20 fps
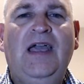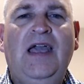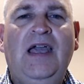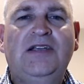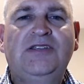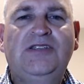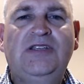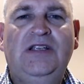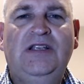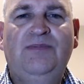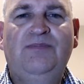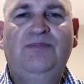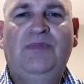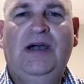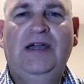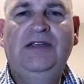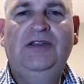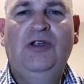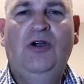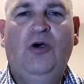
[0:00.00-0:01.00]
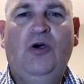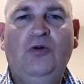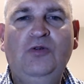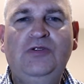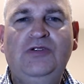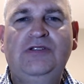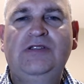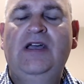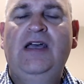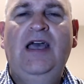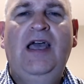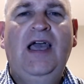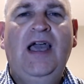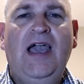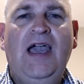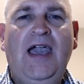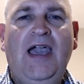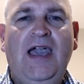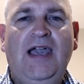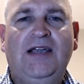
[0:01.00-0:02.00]
excellent mine host,
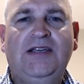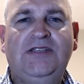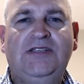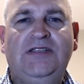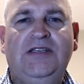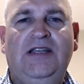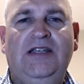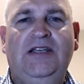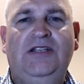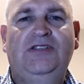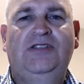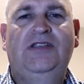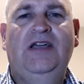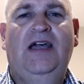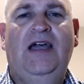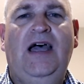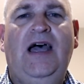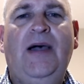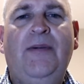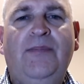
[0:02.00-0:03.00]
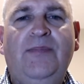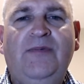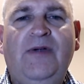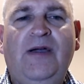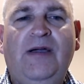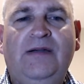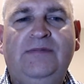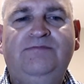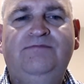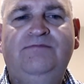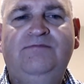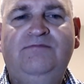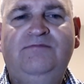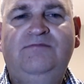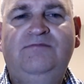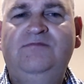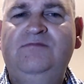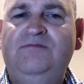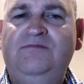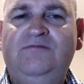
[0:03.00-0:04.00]
excellent um,
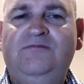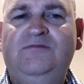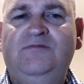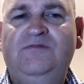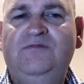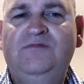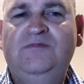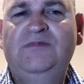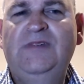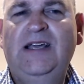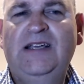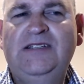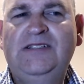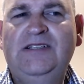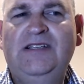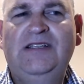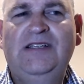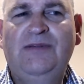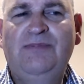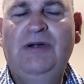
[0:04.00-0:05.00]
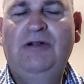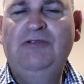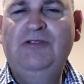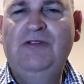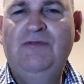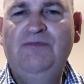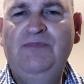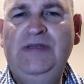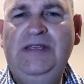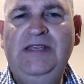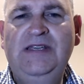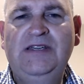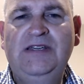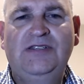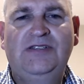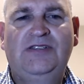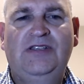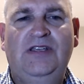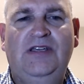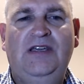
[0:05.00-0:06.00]
excellent amount of
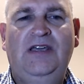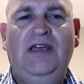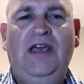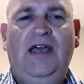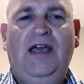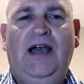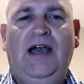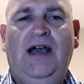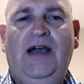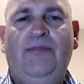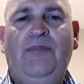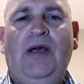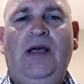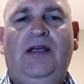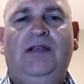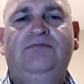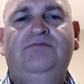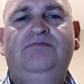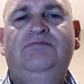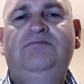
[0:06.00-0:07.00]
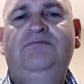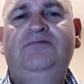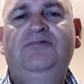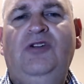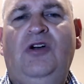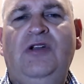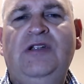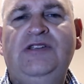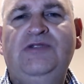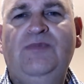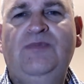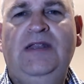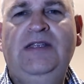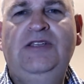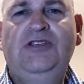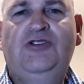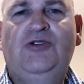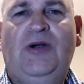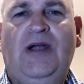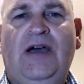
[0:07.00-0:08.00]
beers there. Um, not as
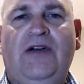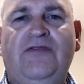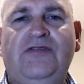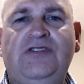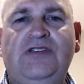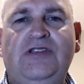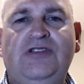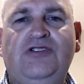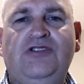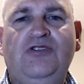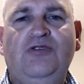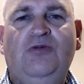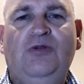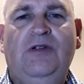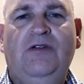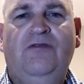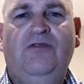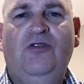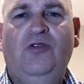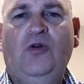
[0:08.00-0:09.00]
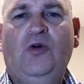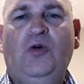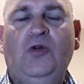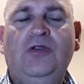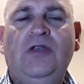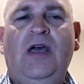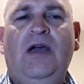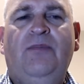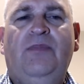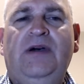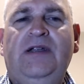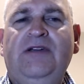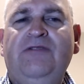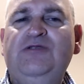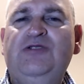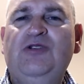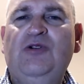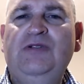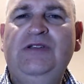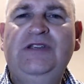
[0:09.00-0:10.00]
many drafts as you would have thought, but it
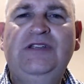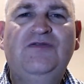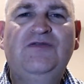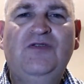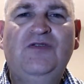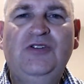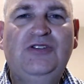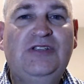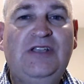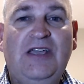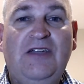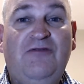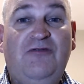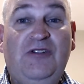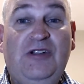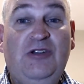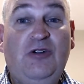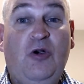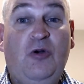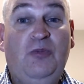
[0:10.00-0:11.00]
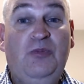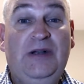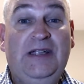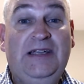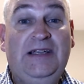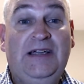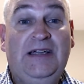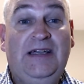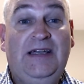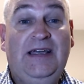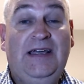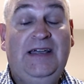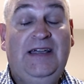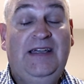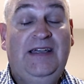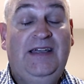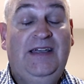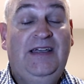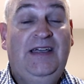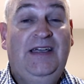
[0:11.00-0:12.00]
was only his first day of reopening.
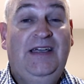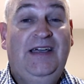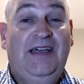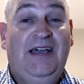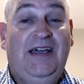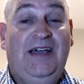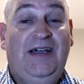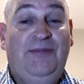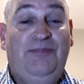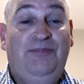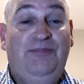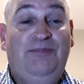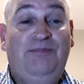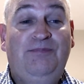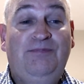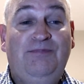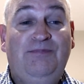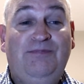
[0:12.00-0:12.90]
Um,